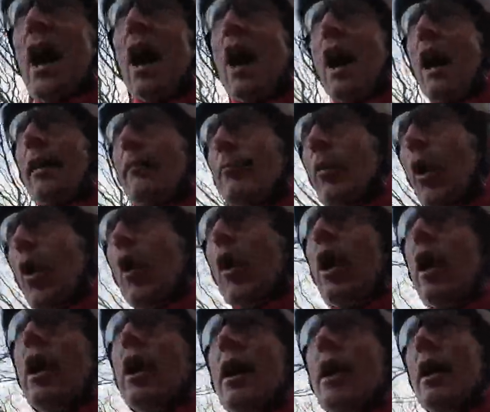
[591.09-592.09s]
are more
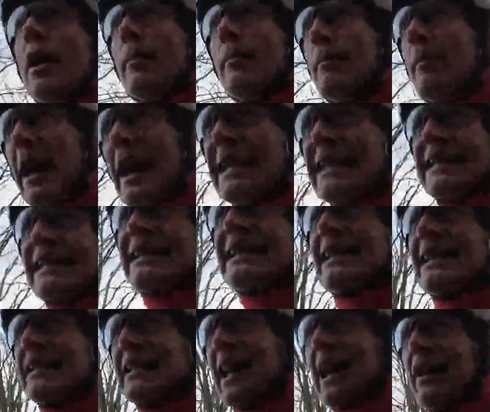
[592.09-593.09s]

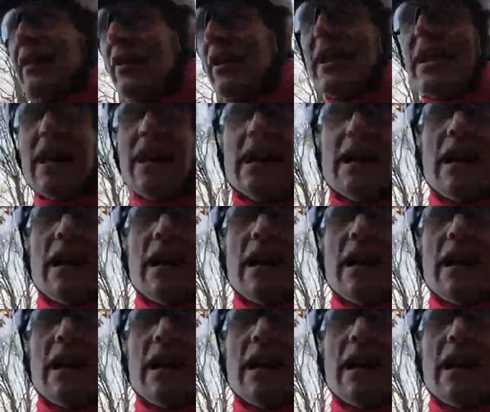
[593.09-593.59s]
maintenance heavy,